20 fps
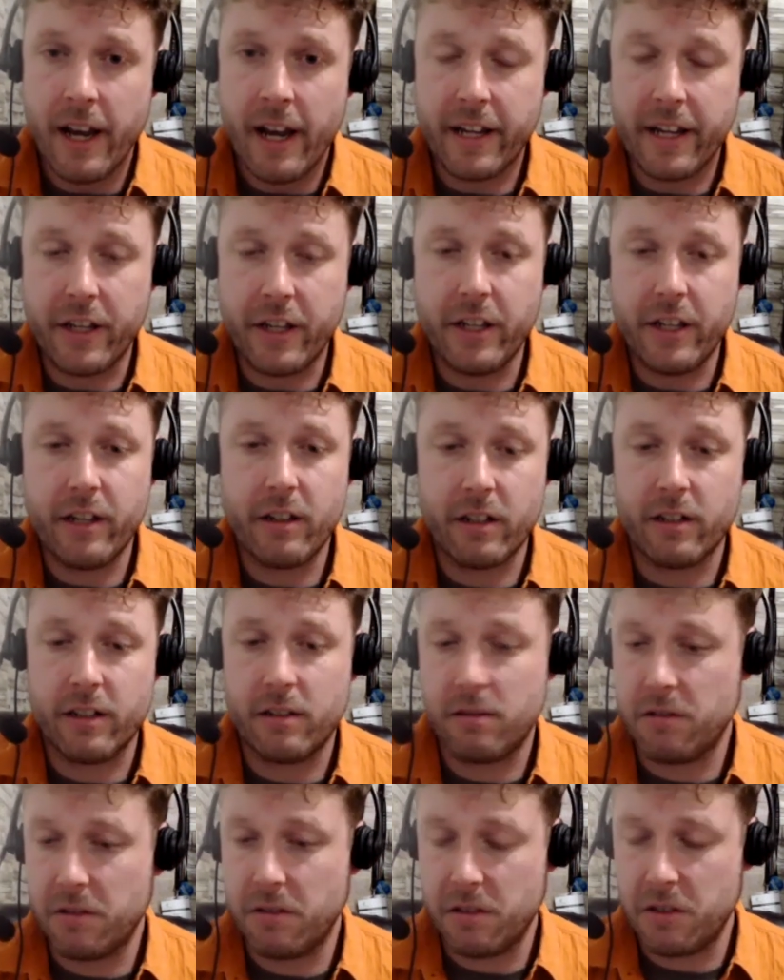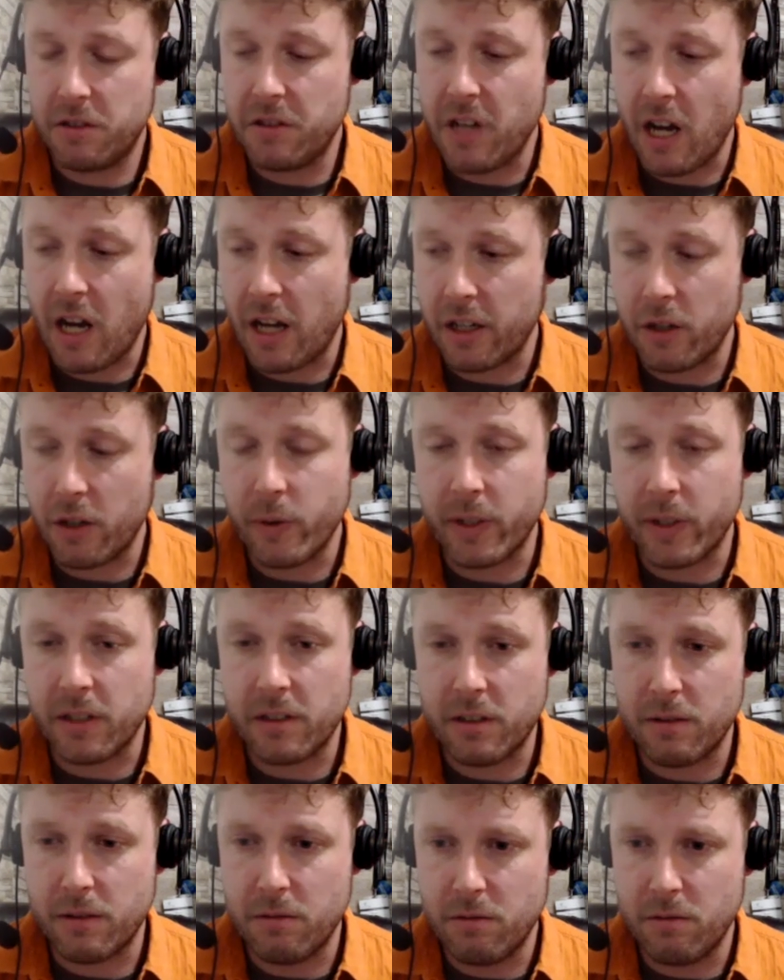You're not going
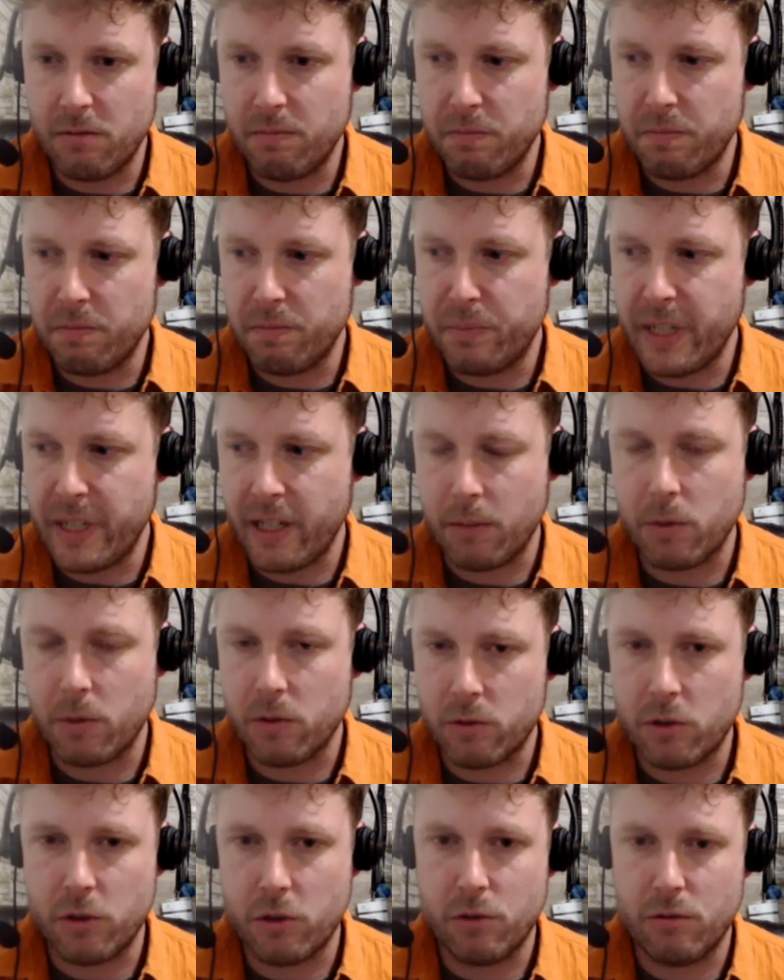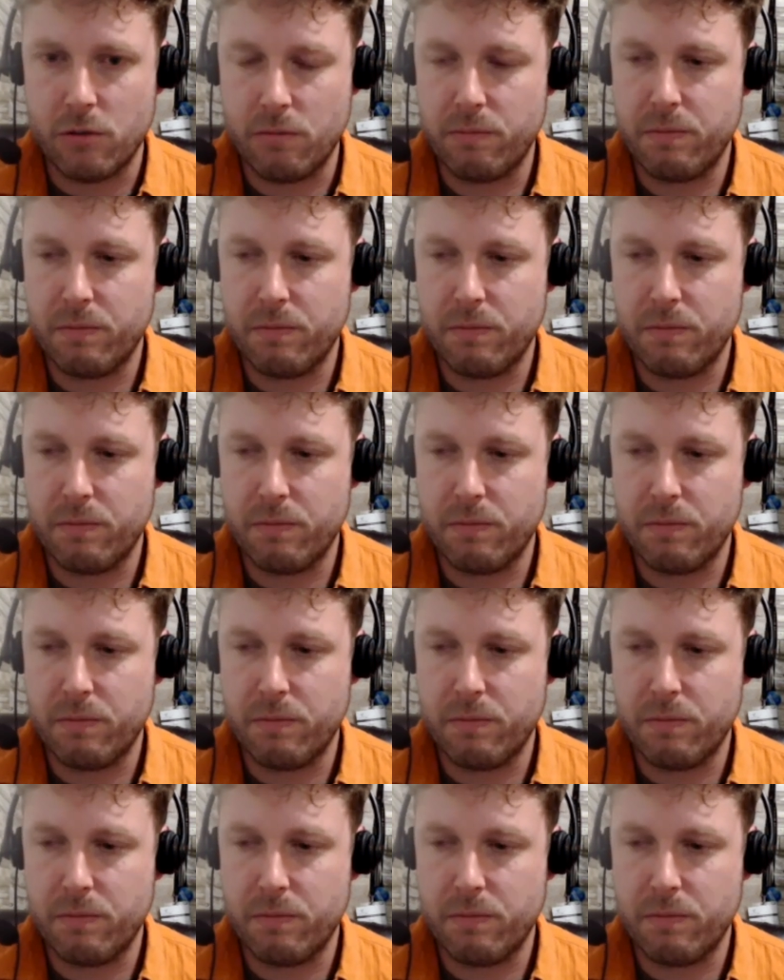to be able to